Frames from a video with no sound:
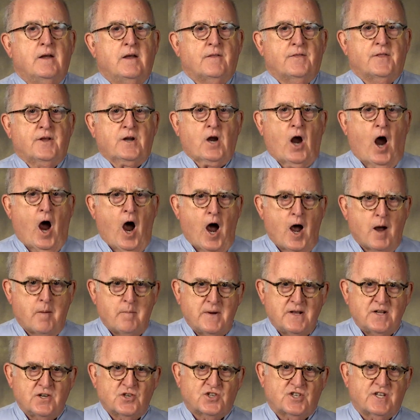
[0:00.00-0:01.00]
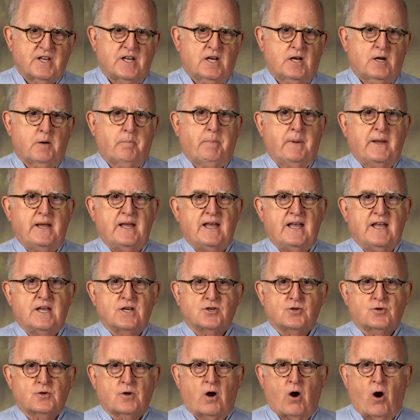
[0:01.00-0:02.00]
The common syncope
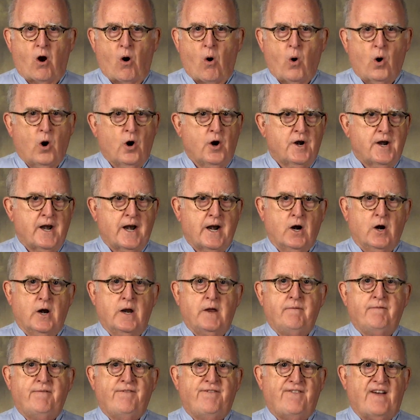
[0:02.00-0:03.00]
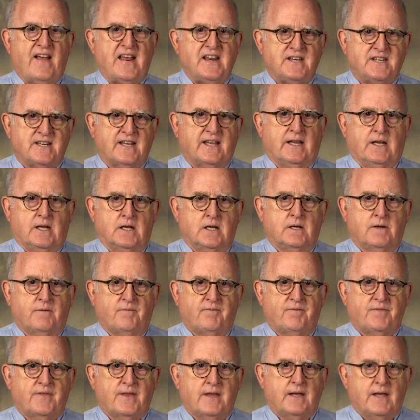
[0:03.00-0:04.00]
is ordinary fainting,
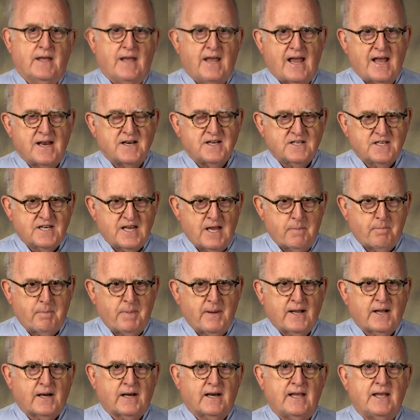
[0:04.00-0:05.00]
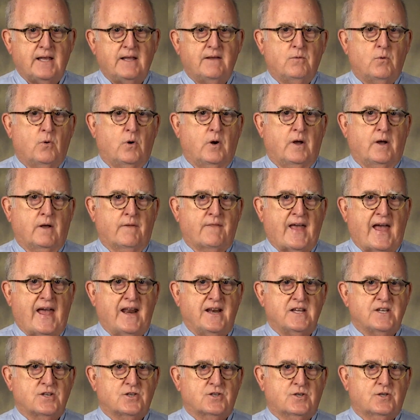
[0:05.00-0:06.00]
and typically that
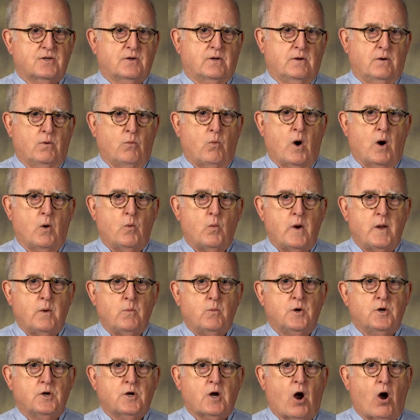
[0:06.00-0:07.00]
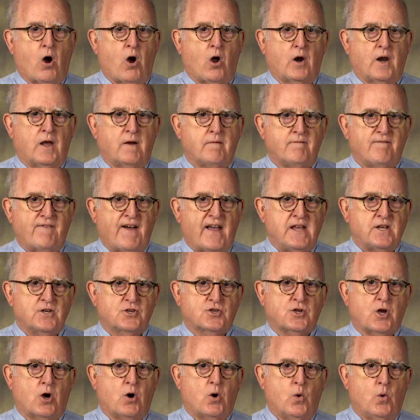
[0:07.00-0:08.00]
is what we would call a
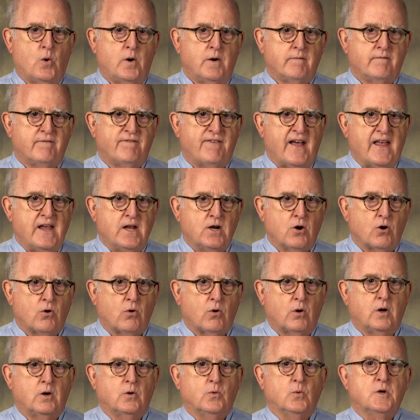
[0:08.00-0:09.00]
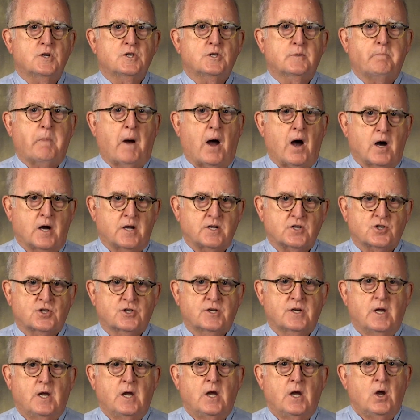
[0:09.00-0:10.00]
vasovagal response,
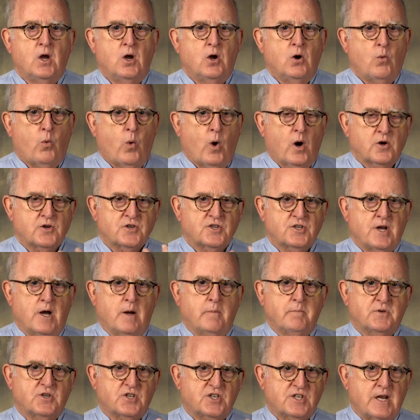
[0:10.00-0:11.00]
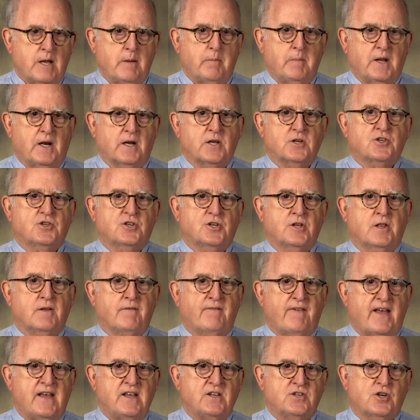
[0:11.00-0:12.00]
where some stimulus to the
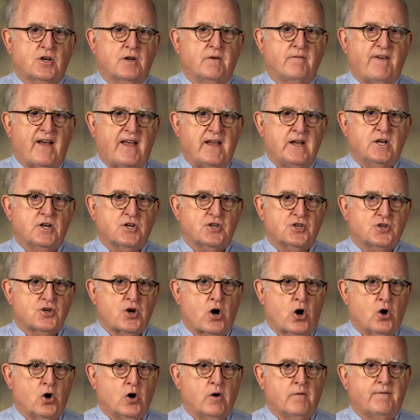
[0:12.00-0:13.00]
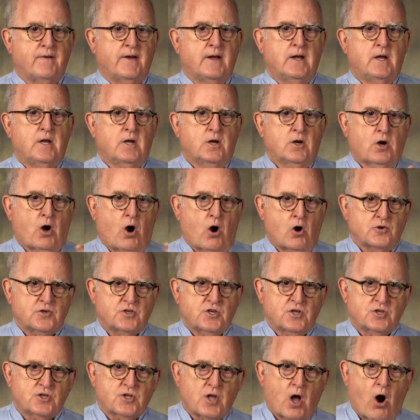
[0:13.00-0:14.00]
vagus nerve
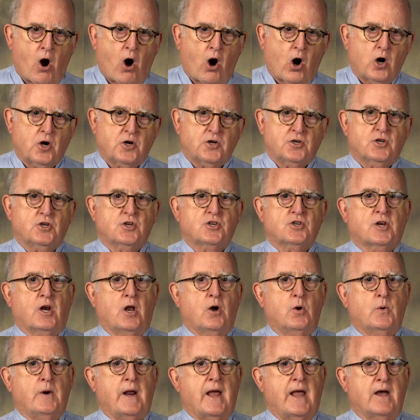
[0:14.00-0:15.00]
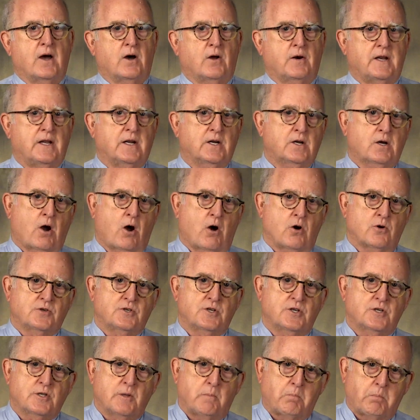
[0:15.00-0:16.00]
causes the heart to slow down, it
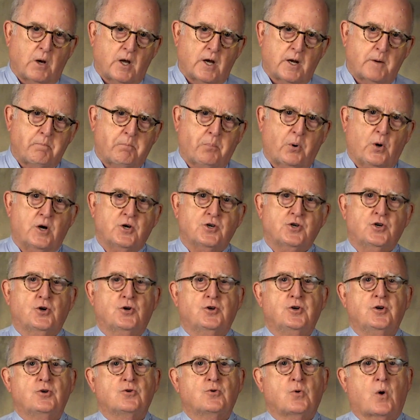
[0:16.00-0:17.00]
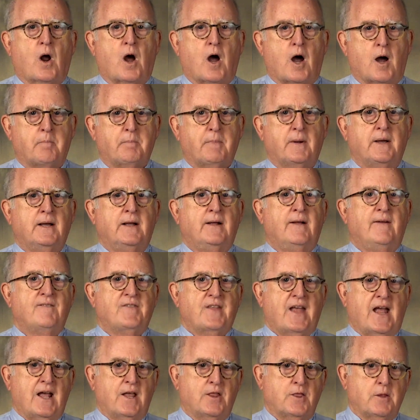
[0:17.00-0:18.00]
causes the blood pressure to drop,
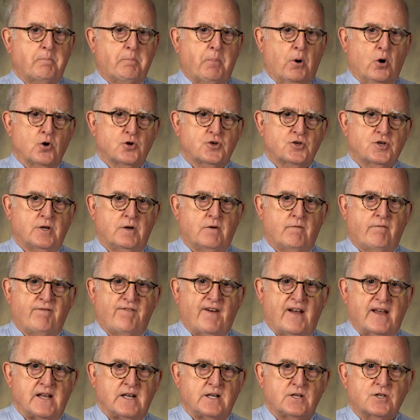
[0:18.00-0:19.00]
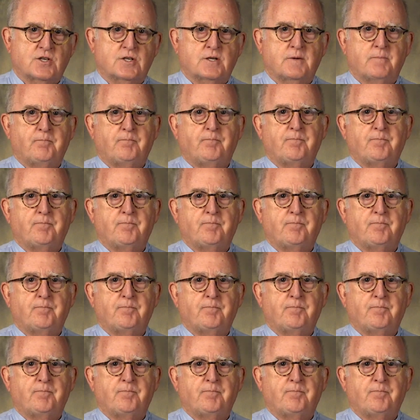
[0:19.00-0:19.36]
and the person faints.